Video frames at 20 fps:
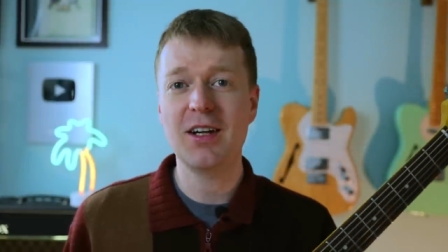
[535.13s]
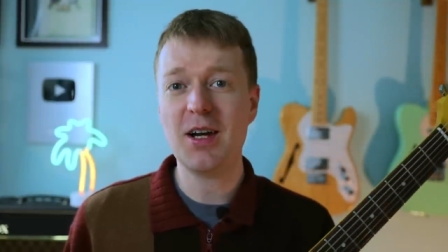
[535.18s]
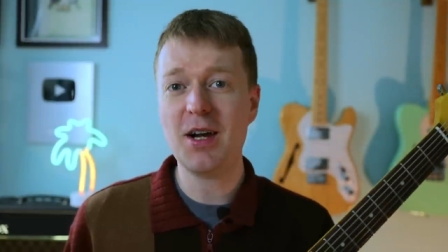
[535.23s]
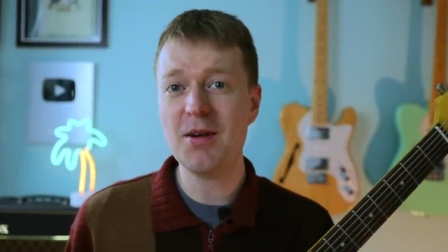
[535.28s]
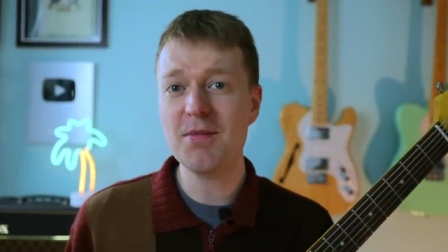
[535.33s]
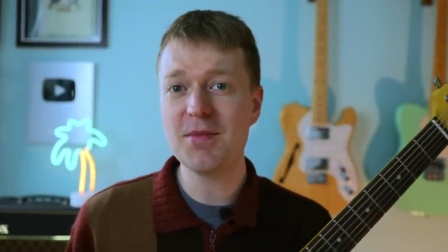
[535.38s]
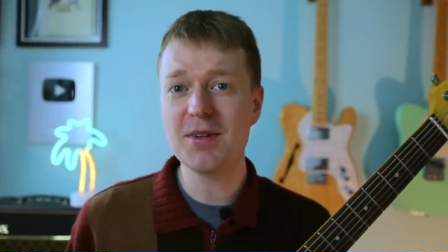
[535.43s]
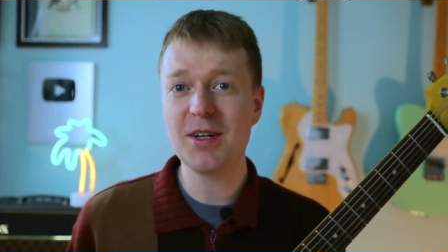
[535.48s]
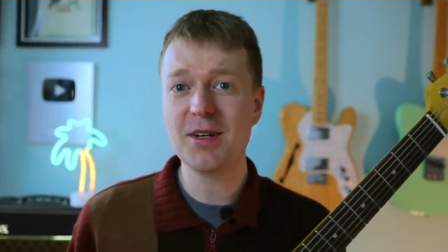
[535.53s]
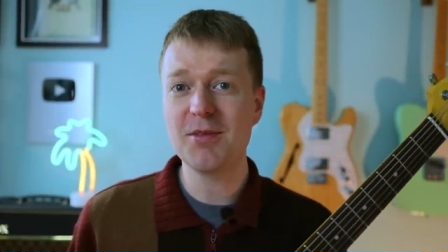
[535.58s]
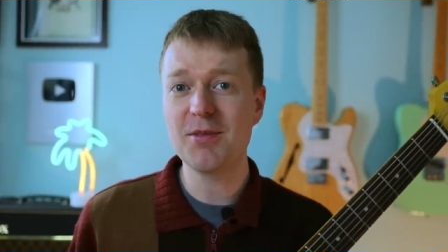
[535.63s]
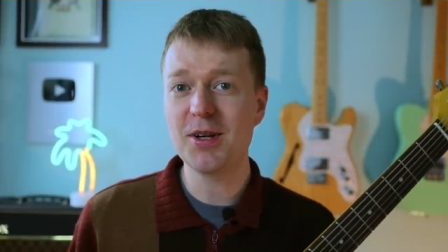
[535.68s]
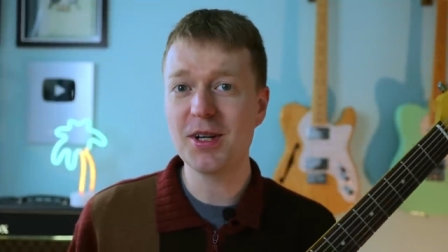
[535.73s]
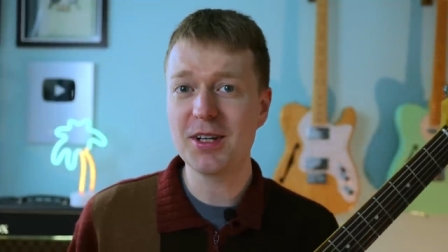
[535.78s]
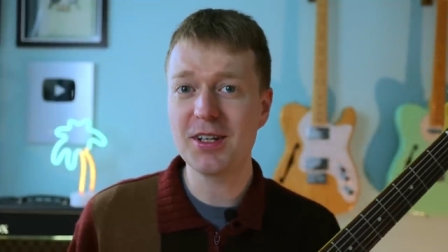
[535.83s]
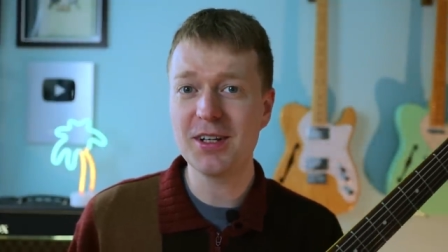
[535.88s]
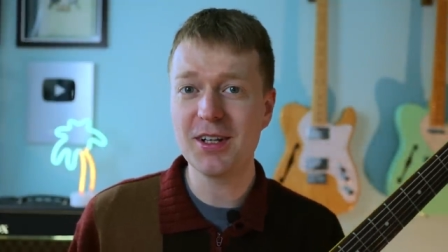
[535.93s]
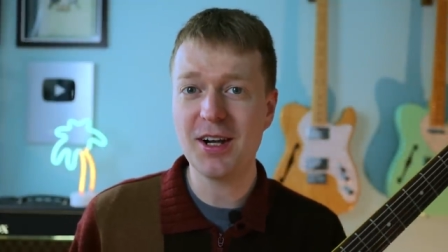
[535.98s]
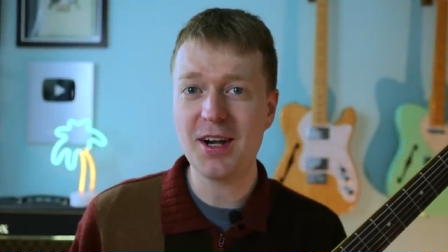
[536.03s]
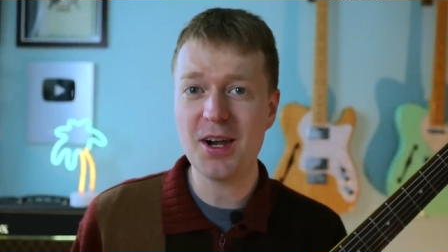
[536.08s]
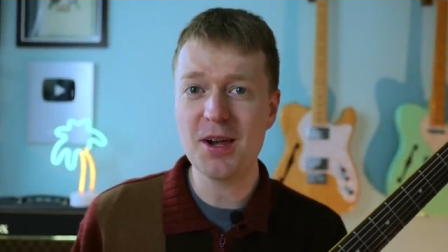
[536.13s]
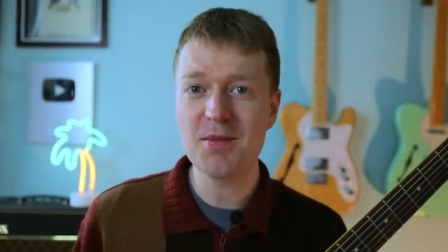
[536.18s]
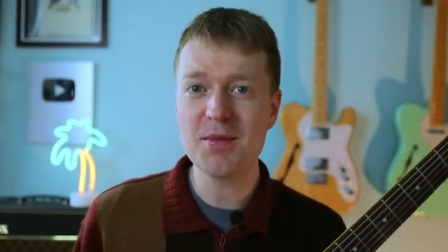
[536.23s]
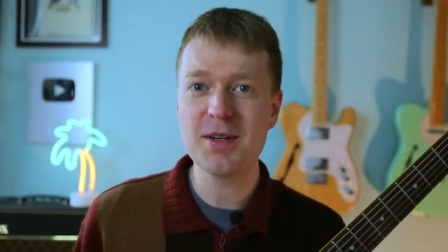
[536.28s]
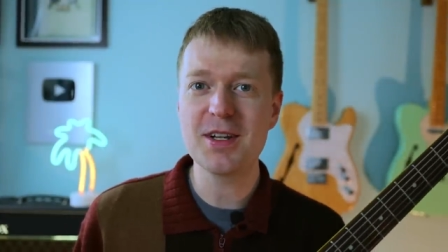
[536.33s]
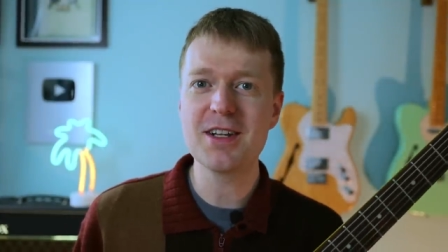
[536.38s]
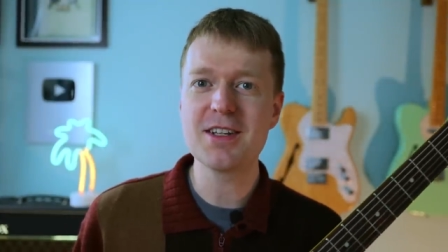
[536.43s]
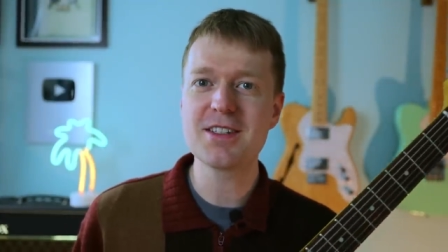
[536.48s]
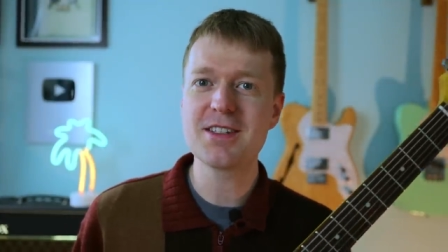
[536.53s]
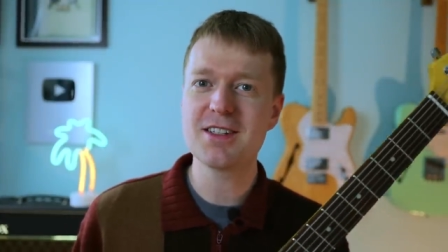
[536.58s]
I'm not working at
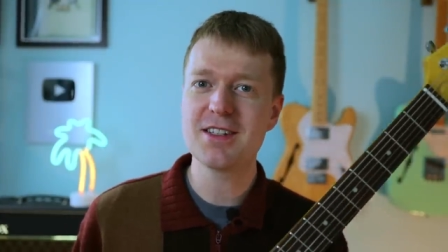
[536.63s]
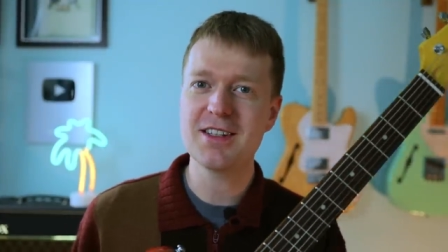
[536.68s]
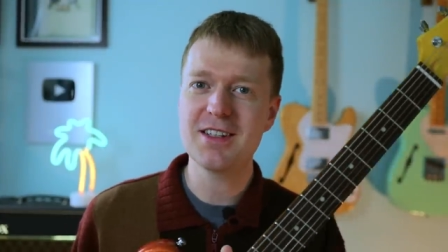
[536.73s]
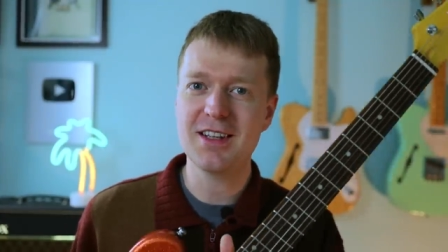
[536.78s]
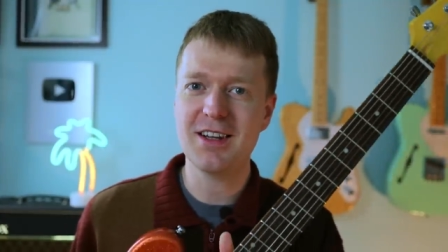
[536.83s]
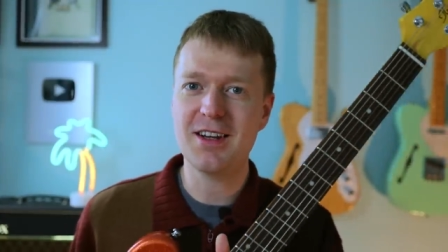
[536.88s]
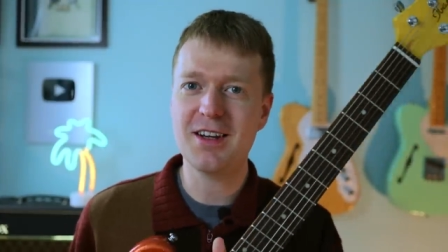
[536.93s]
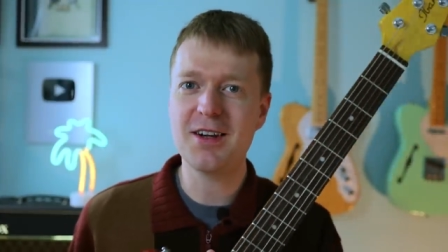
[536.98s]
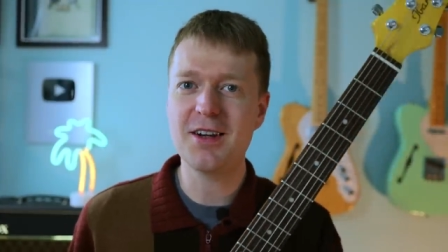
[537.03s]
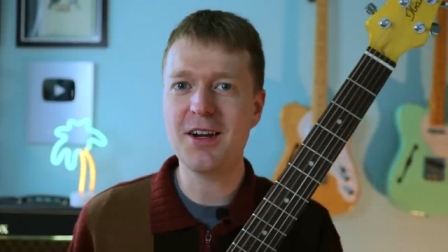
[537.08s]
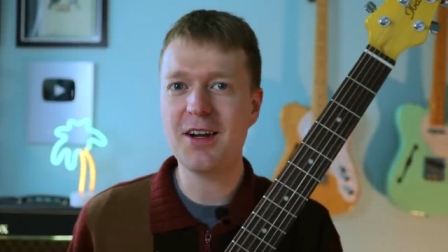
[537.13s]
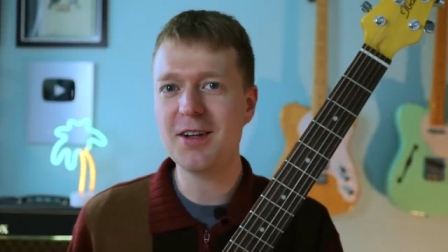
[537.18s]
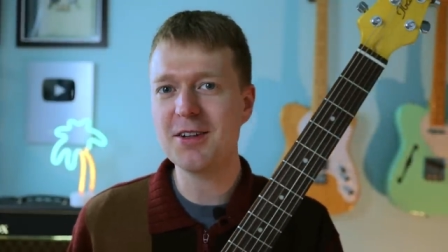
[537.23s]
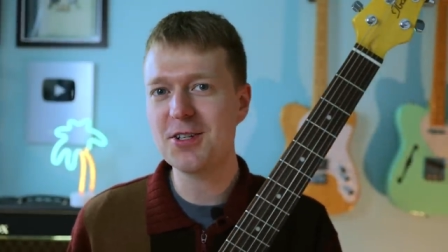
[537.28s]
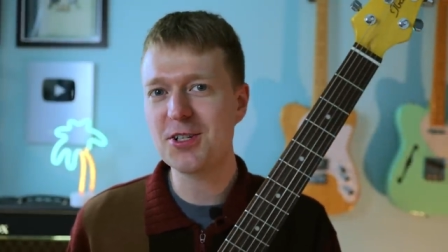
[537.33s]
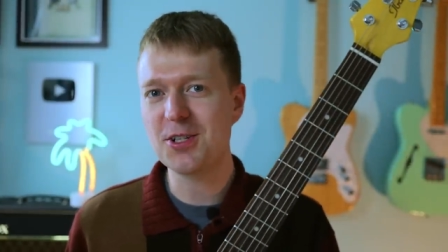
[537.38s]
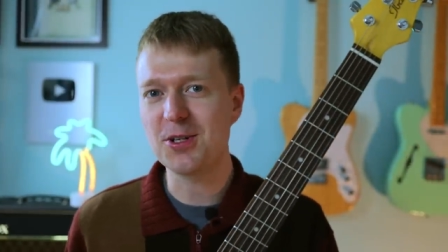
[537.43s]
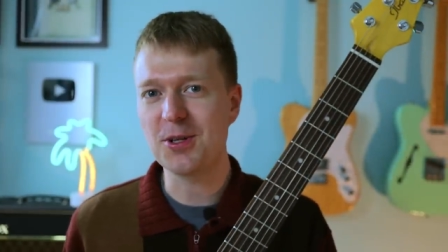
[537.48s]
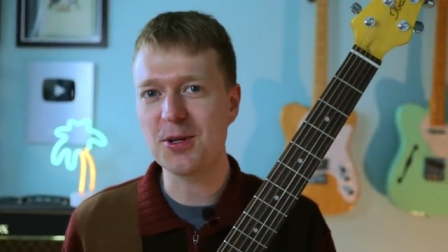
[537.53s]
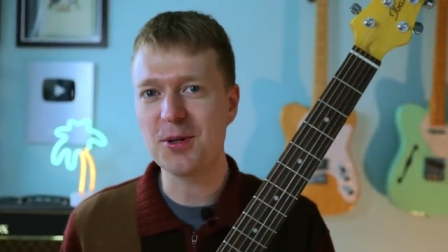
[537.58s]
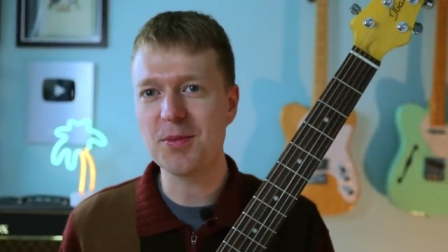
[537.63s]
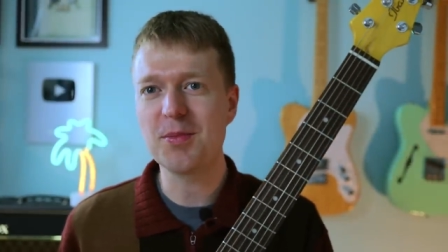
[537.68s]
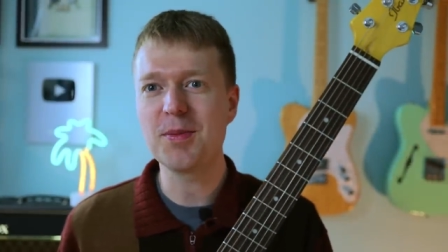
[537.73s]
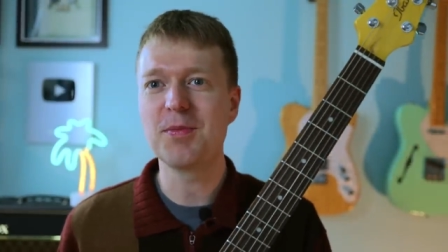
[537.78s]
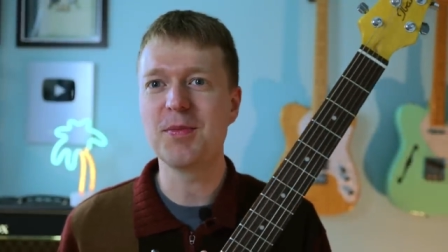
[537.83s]
Ibanez, I'll shut up.